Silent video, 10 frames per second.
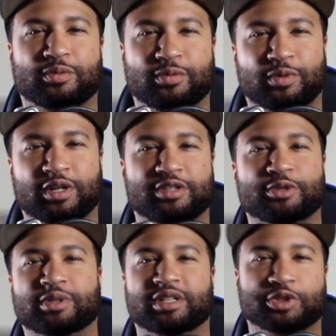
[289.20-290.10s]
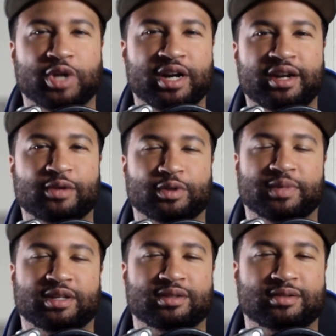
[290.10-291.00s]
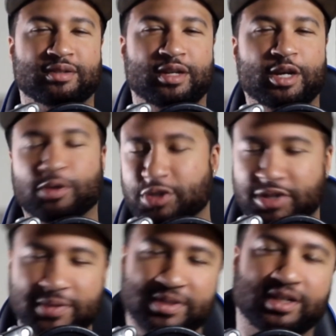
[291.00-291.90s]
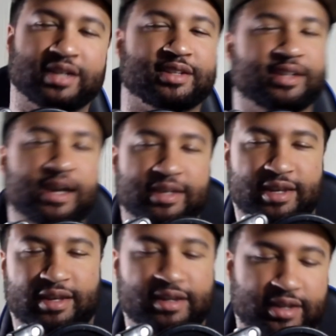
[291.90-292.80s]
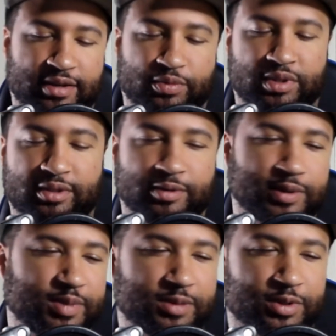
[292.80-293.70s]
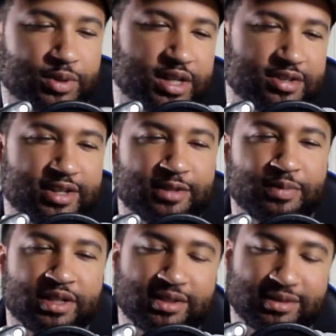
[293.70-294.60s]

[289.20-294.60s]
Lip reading: wanted to try it out with me, or something like that. I can't really remember what I said, but